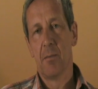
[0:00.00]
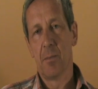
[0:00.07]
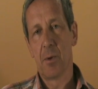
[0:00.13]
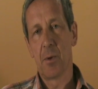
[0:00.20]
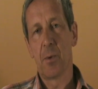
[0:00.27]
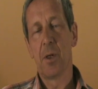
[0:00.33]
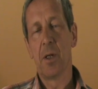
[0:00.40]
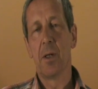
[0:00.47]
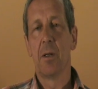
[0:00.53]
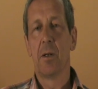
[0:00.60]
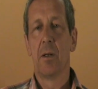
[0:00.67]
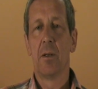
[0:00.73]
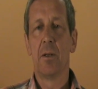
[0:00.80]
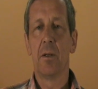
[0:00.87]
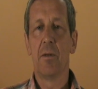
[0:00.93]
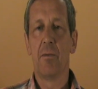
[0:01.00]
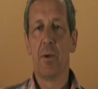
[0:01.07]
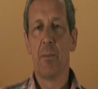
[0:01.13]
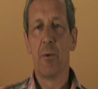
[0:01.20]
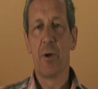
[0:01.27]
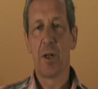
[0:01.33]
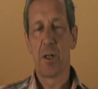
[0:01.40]
between the
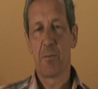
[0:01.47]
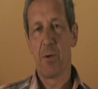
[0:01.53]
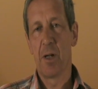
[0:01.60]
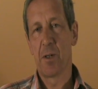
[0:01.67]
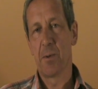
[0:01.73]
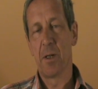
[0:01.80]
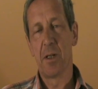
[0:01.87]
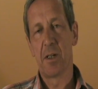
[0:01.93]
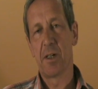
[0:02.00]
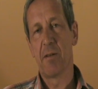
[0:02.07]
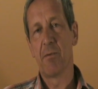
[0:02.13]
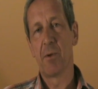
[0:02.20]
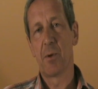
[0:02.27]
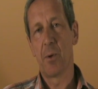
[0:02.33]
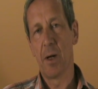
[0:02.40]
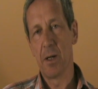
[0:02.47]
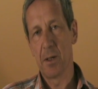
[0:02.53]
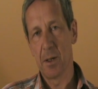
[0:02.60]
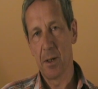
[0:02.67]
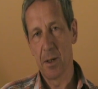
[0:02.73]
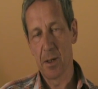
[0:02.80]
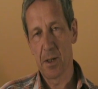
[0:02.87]
Ville-Marie Expressway, the
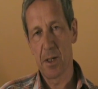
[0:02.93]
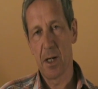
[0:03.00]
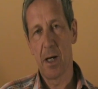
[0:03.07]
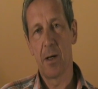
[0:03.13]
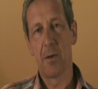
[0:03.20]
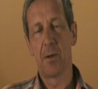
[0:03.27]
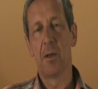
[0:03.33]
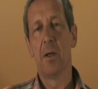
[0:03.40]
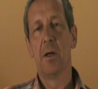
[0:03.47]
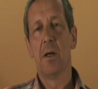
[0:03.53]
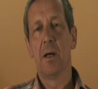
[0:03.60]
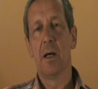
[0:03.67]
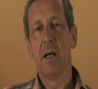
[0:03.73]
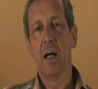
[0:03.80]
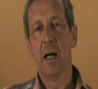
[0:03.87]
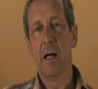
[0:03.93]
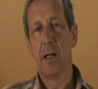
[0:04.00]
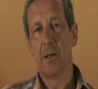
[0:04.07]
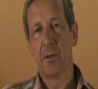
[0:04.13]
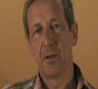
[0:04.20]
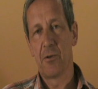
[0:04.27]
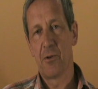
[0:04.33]
720 in the south,
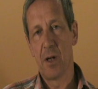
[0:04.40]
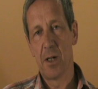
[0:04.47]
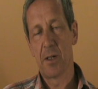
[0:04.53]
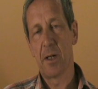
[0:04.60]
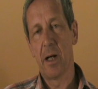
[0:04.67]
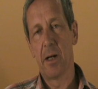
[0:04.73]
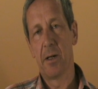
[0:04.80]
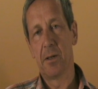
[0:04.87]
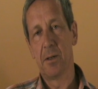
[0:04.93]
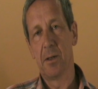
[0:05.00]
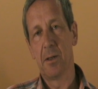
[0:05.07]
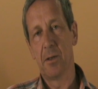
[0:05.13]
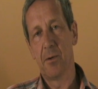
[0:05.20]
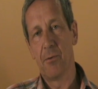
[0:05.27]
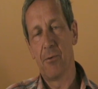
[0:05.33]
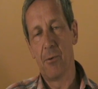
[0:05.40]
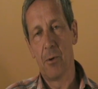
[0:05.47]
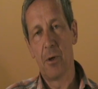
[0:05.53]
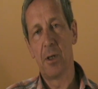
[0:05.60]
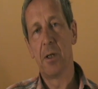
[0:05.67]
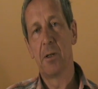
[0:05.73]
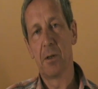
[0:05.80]
and the Trans-Canada, the
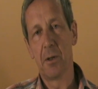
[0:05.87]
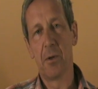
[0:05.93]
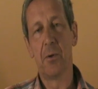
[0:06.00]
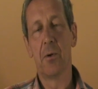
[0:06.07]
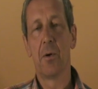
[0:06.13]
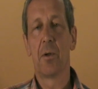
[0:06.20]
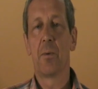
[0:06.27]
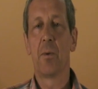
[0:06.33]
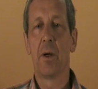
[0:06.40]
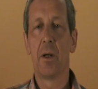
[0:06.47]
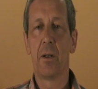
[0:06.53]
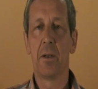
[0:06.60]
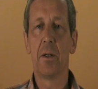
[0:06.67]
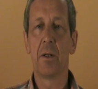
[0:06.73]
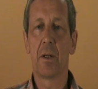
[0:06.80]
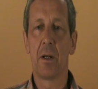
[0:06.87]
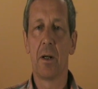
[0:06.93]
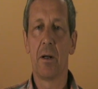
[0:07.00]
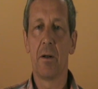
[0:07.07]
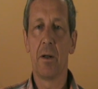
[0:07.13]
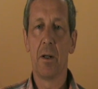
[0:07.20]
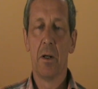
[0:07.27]
40 to the north, where the
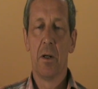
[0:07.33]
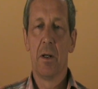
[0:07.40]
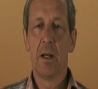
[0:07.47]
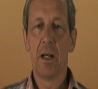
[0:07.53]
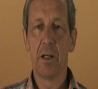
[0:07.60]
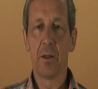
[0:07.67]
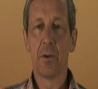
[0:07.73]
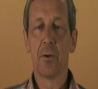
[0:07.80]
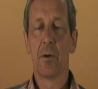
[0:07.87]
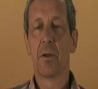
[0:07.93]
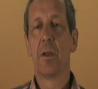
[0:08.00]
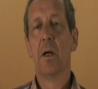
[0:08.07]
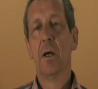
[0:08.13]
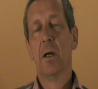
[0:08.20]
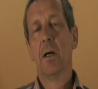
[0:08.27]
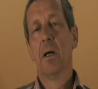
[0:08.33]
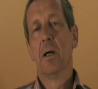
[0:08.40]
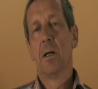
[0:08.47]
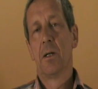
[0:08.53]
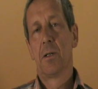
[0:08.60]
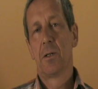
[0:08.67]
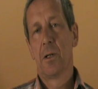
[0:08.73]
Decarie heading north
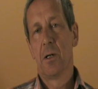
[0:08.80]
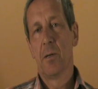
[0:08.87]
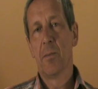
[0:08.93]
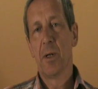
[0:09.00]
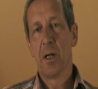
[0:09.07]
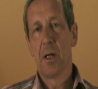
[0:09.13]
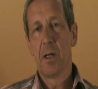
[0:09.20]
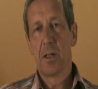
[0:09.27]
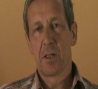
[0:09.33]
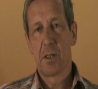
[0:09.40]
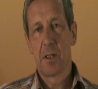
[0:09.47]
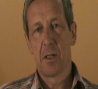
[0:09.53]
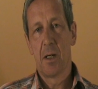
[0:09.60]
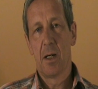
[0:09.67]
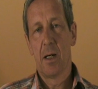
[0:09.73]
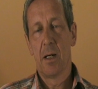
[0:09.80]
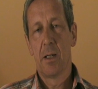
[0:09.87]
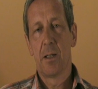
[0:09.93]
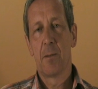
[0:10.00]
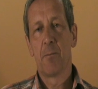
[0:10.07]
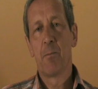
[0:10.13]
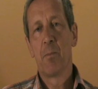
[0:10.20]
terminates.
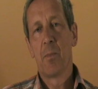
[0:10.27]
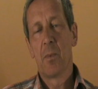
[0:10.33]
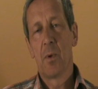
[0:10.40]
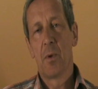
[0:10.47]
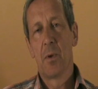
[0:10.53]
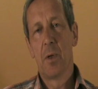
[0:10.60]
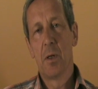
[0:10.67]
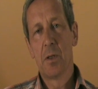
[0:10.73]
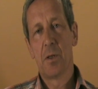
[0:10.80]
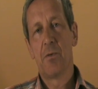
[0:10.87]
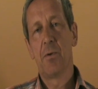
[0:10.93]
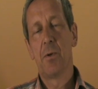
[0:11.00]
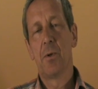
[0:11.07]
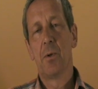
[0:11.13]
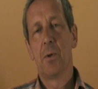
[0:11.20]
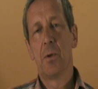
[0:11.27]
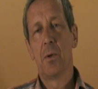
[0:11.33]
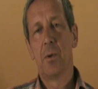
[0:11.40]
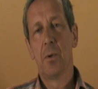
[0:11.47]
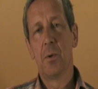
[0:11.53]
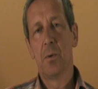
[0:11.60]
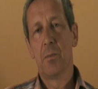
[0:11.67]
And those of you
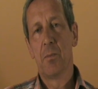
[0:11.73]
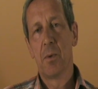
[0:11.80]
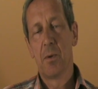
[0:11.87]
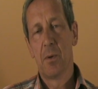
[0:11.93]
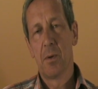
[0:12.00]
who